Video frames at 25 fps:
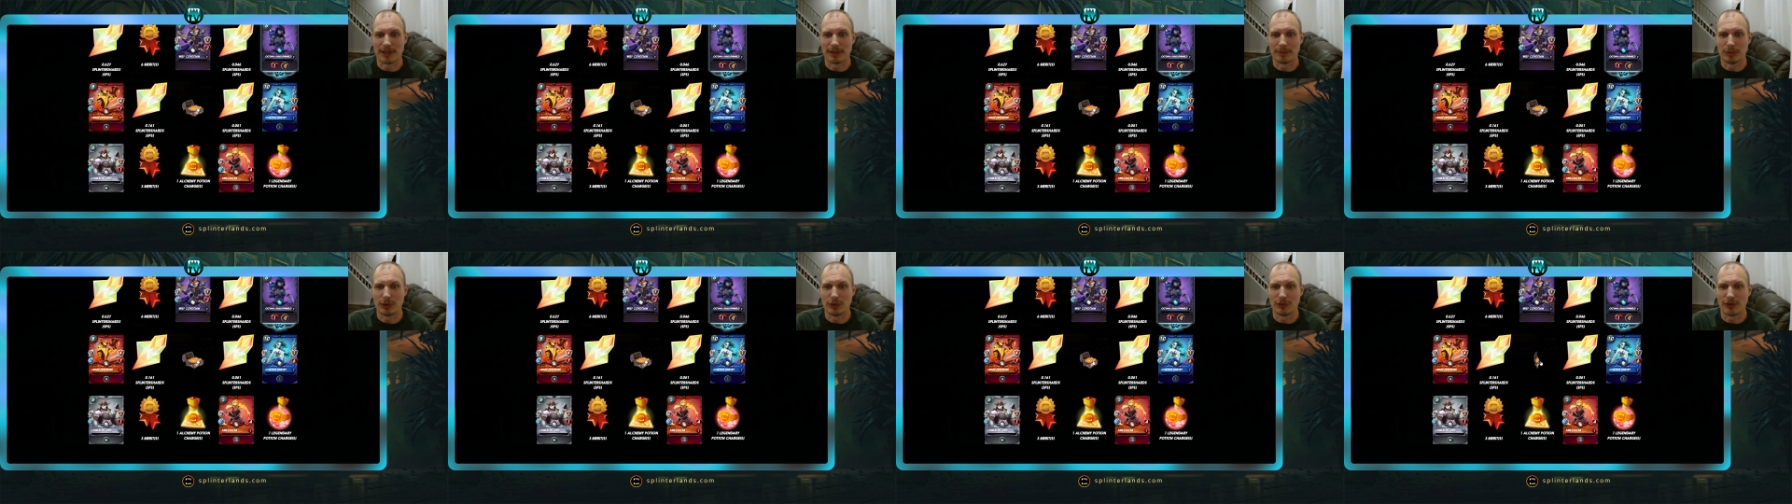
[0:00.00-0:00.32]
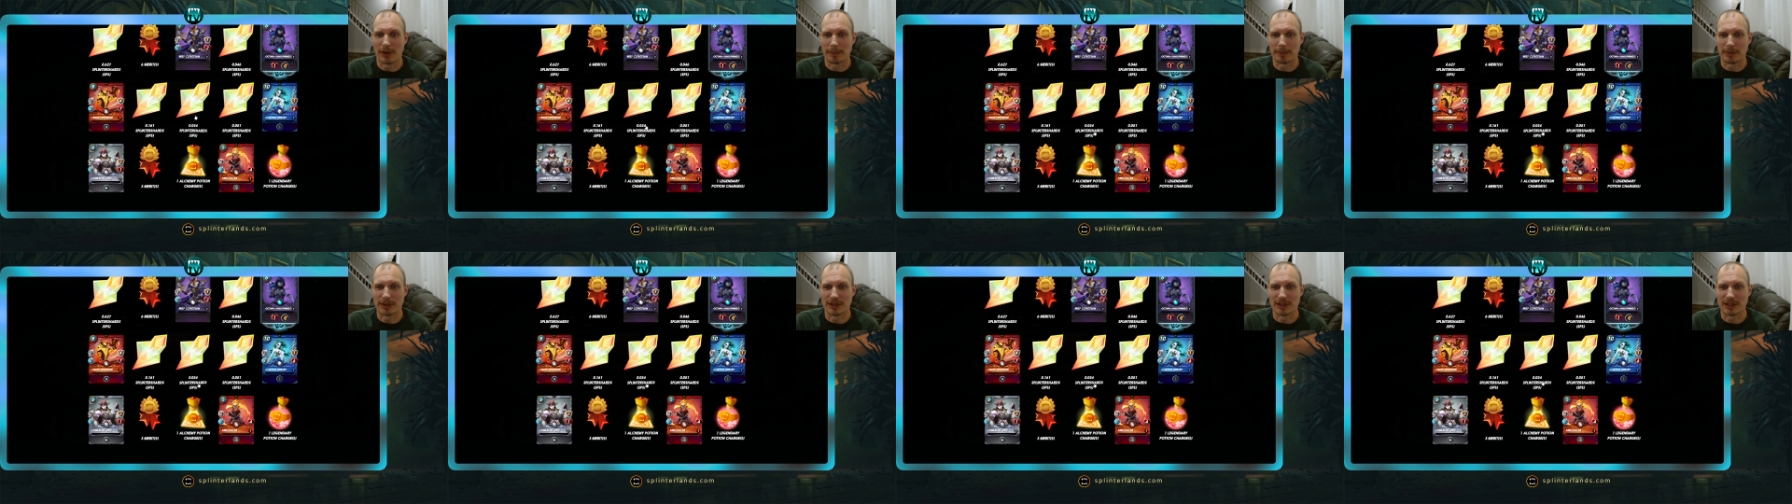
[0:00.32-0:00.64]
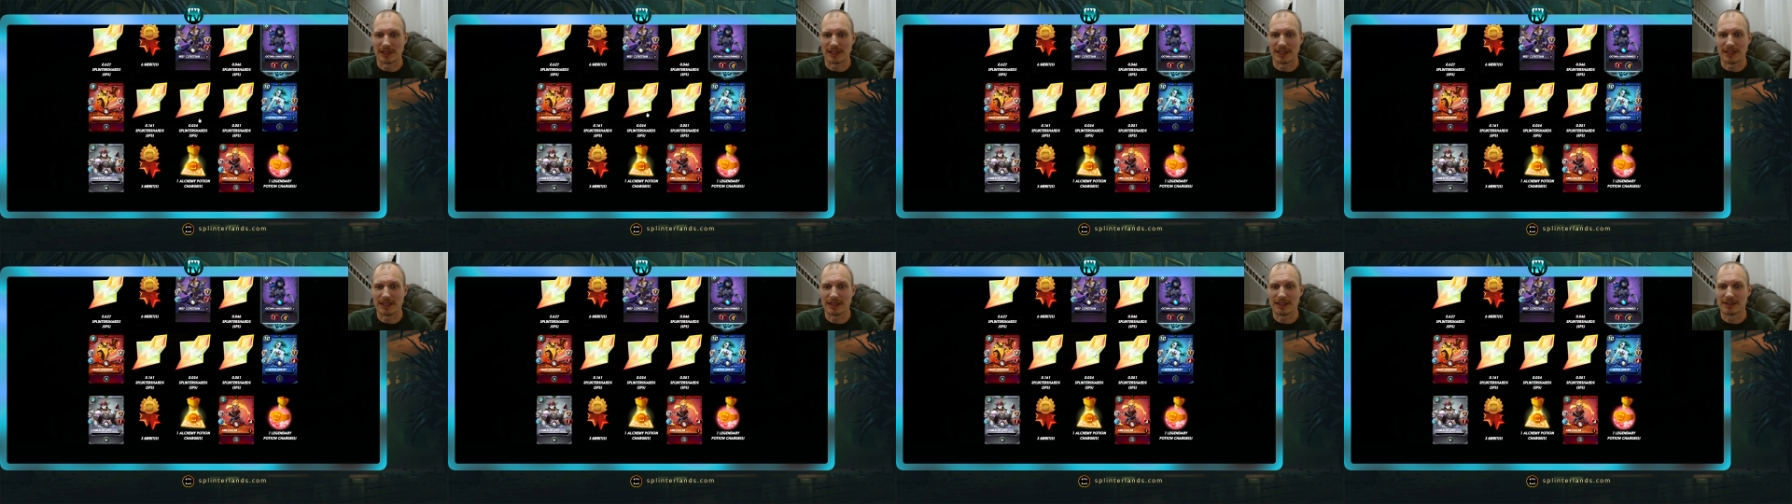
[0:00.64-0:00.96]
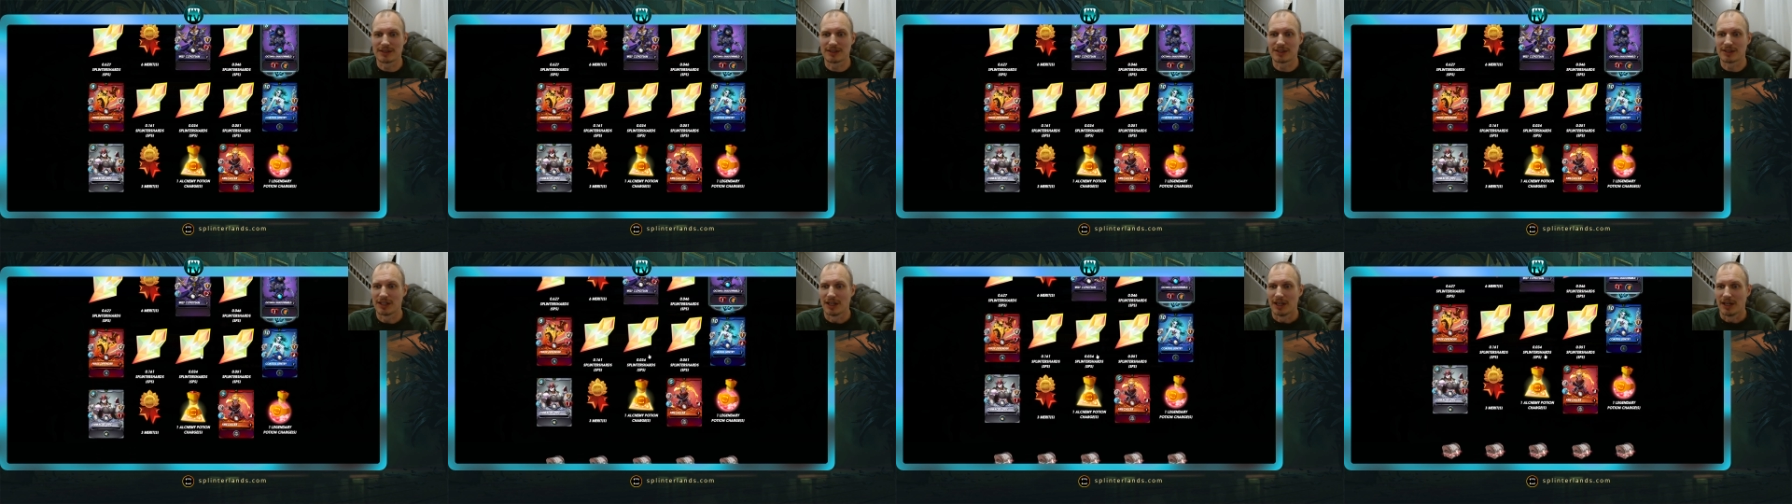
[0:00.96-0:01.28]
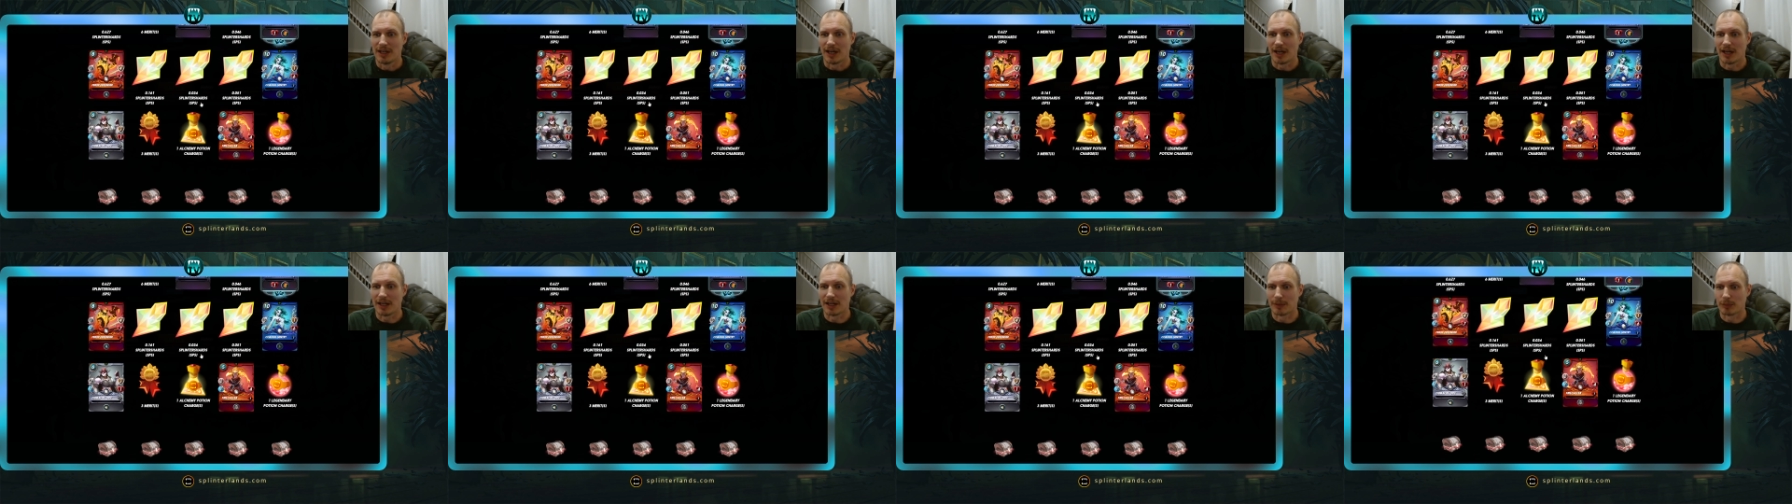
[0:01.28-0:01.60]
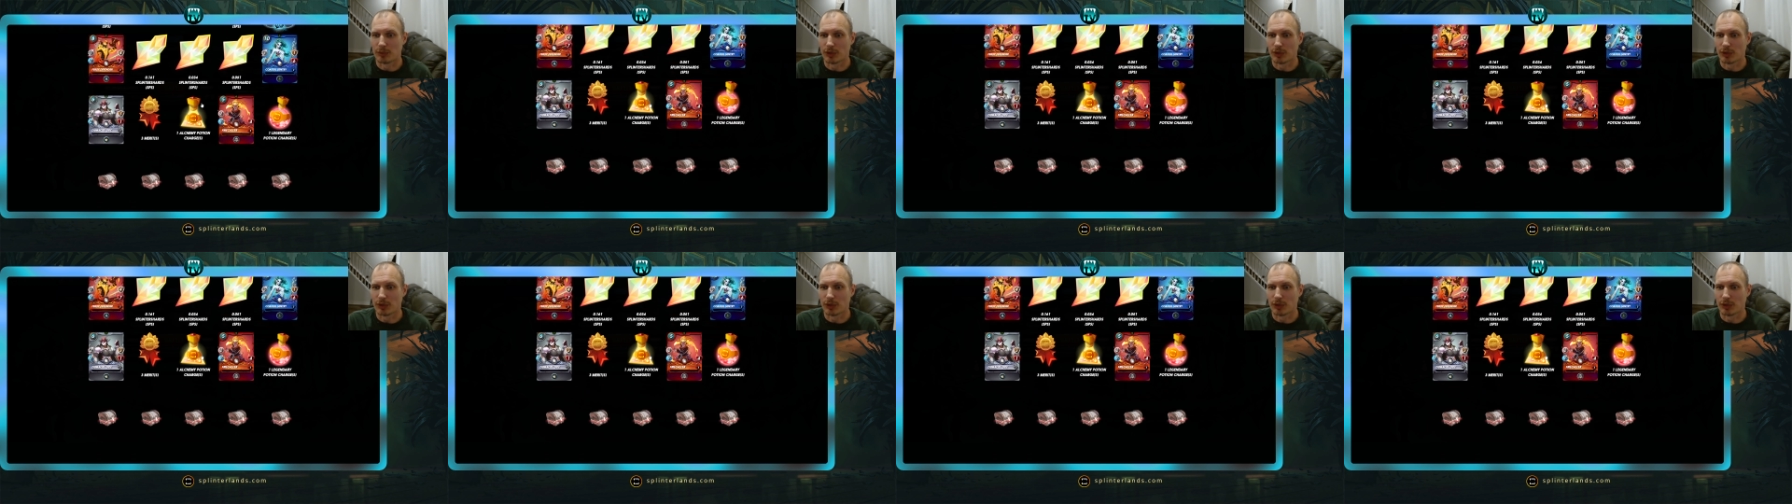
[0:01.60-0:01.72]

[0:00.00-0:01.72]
to move up in leagues. And I'm